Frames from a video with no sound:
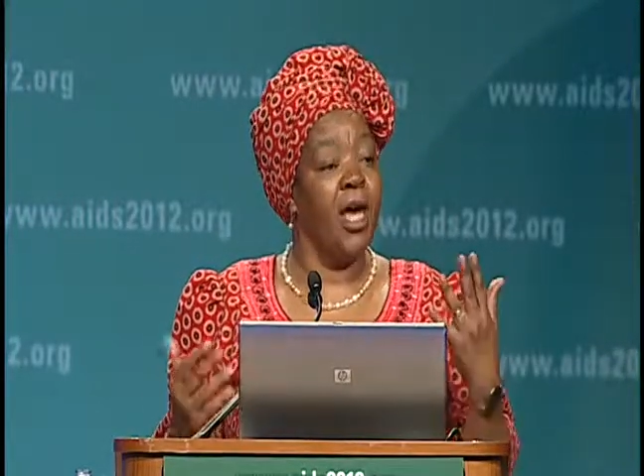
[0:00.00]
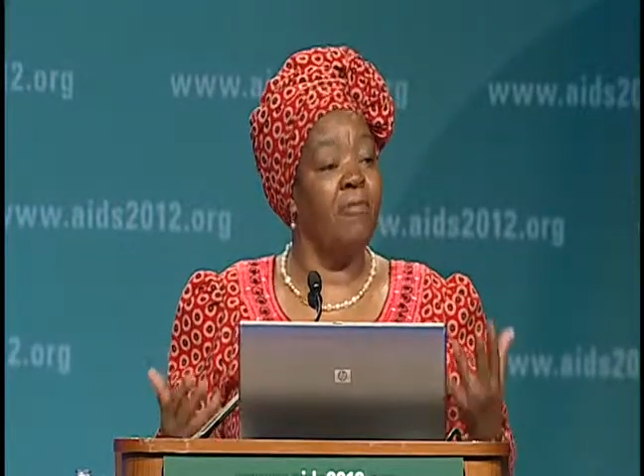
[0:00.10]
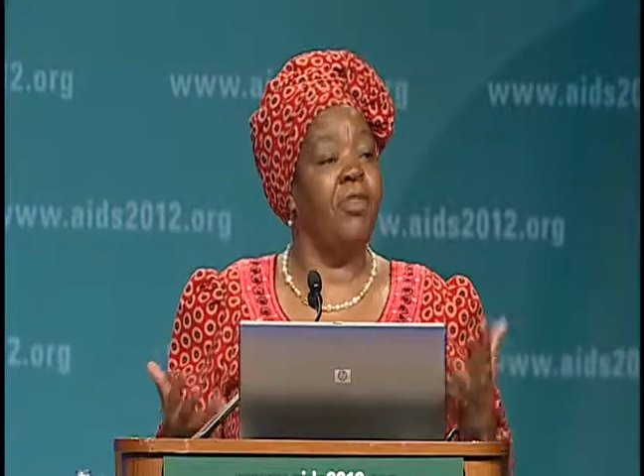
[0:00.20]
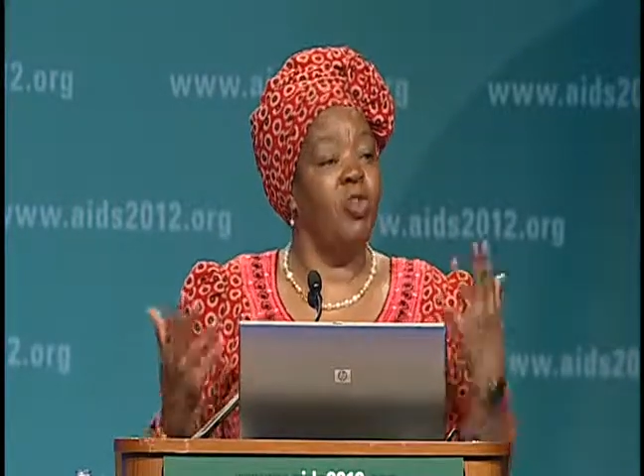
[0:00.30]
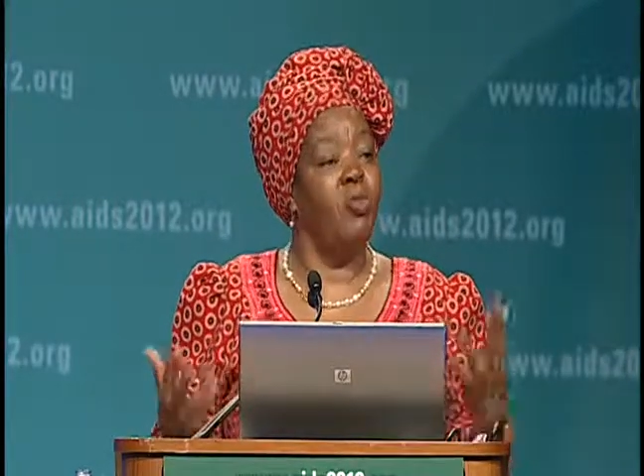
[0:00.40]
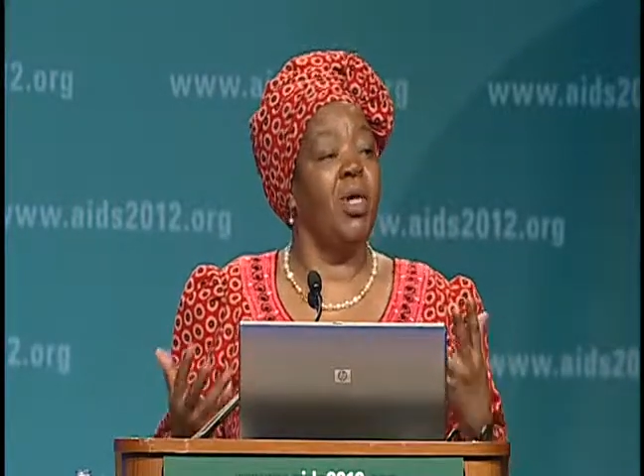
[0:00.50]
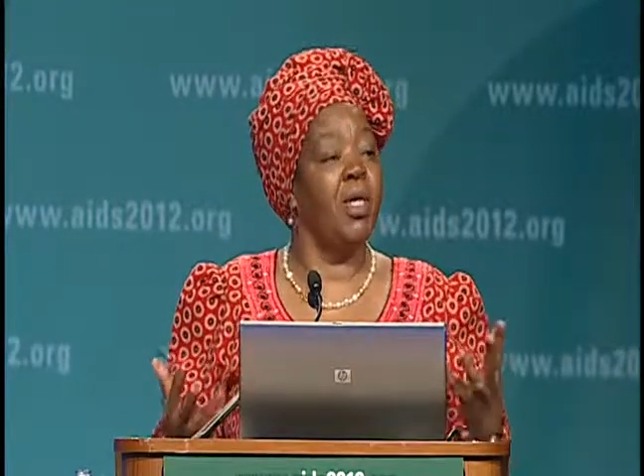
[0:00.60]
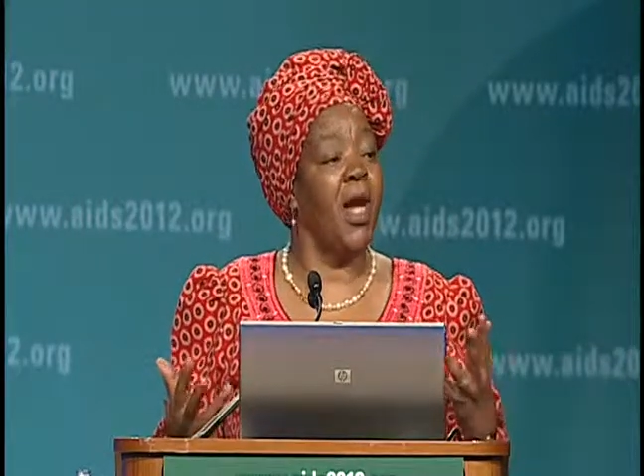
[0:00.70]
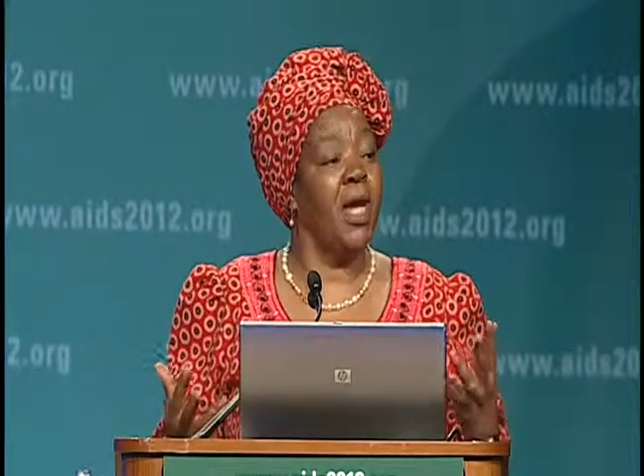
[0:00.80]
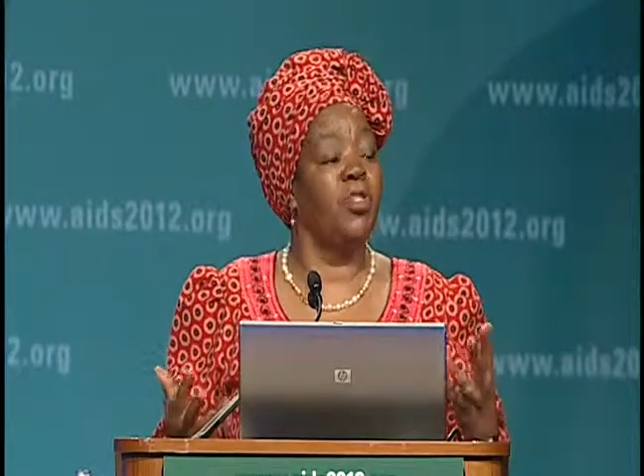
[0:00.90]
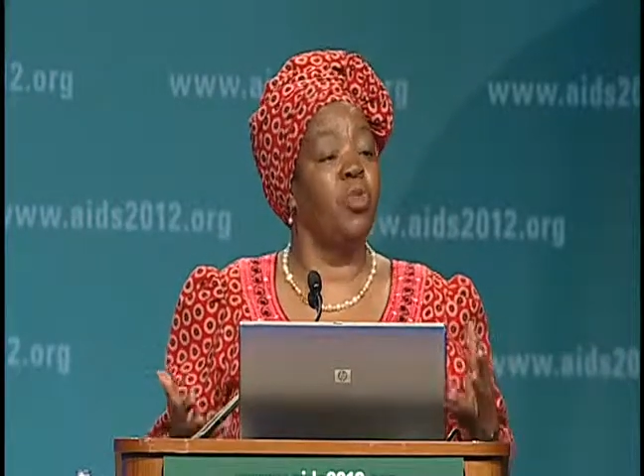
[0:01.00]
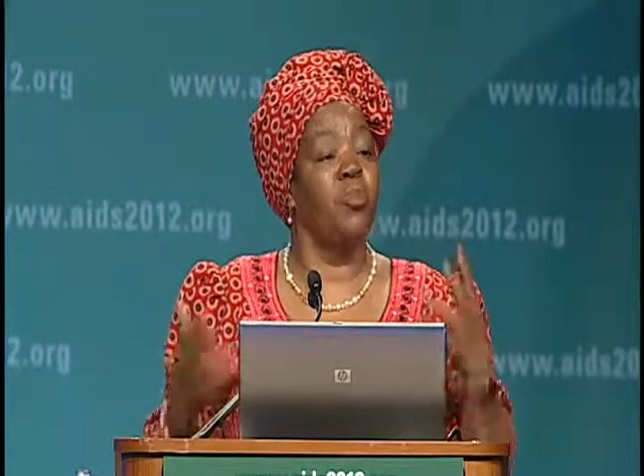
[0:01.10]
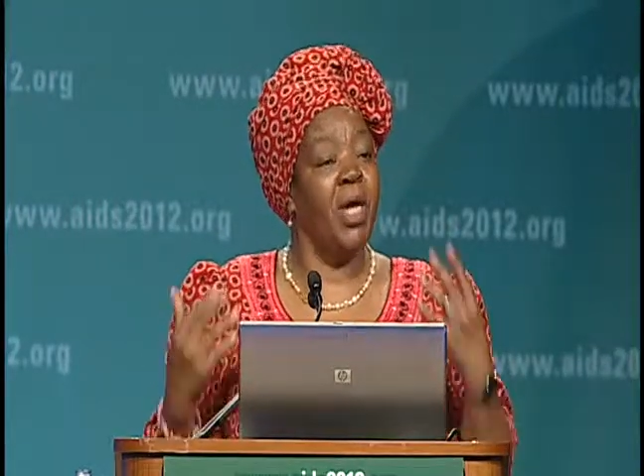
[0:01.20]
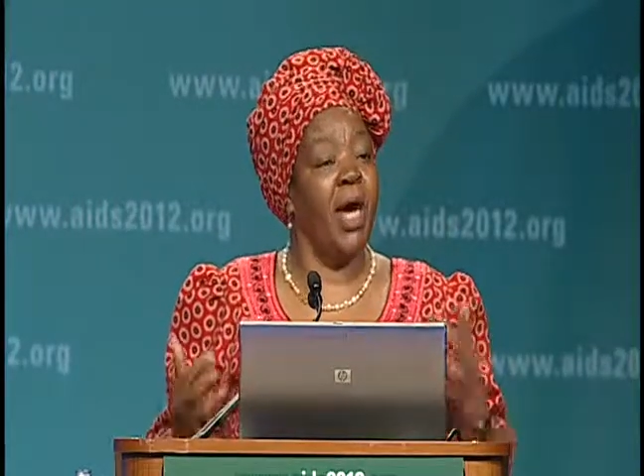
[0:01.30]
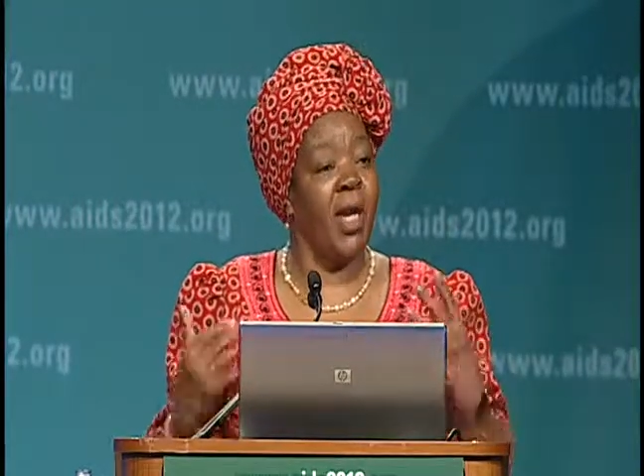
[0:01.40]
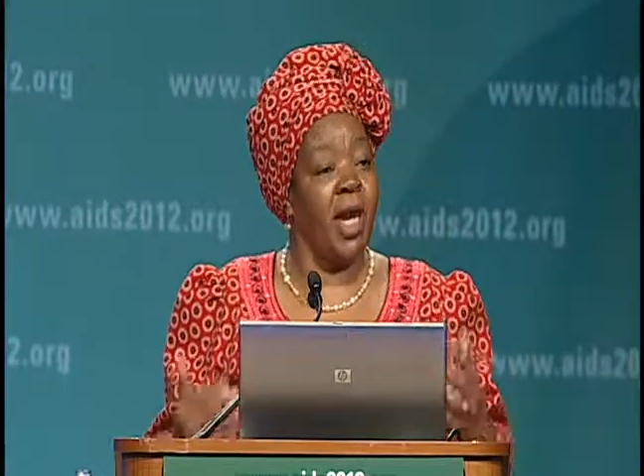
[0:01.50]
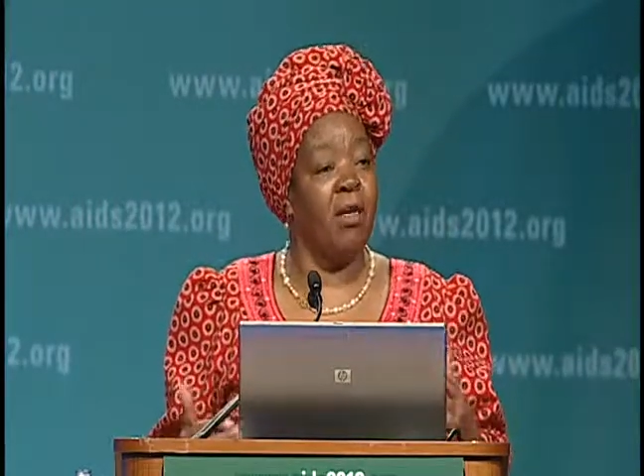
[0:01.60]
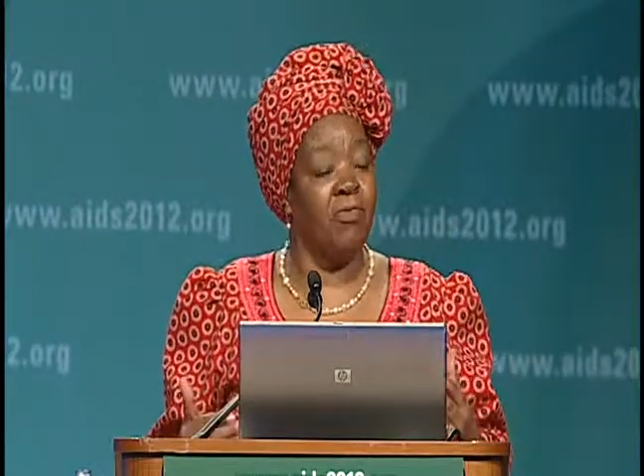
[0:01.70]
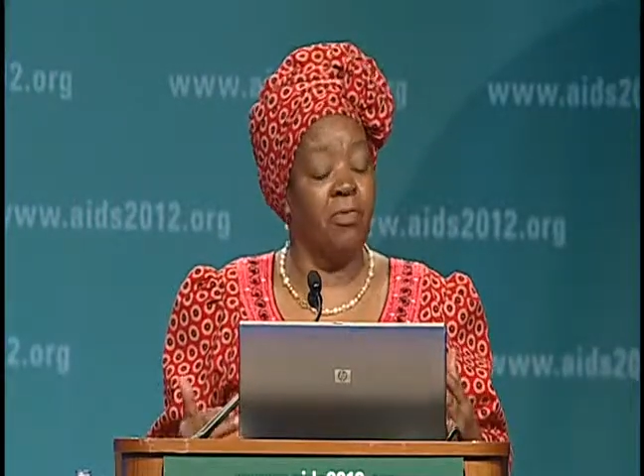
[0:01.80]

have the human right to be alive.